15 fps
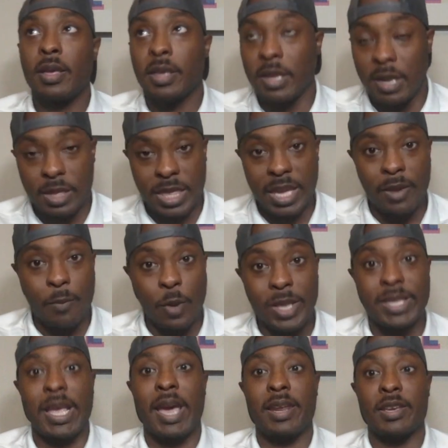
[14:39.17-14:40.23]
And the thing of what
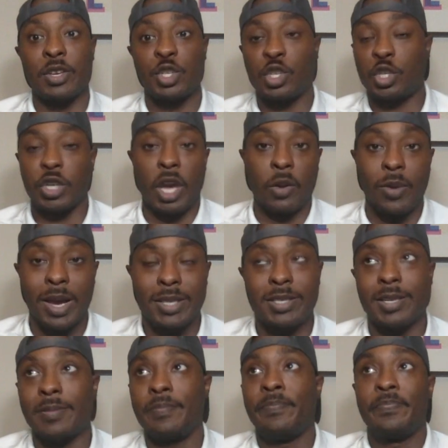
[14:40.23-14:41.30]
that is, Deshaun
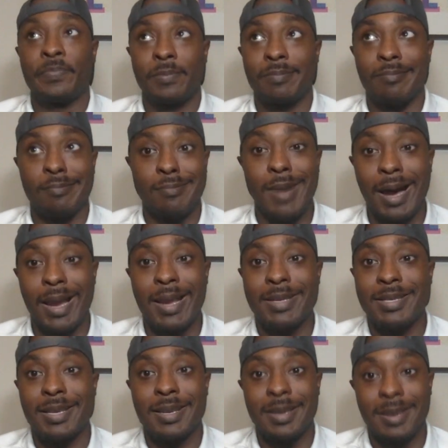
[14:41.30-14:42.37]
Watson
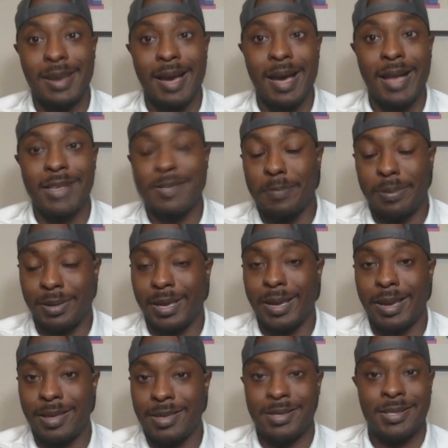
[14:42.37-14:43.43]
might not
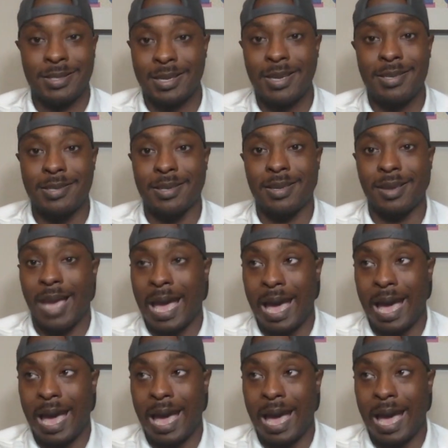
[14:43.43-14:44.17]
play this season.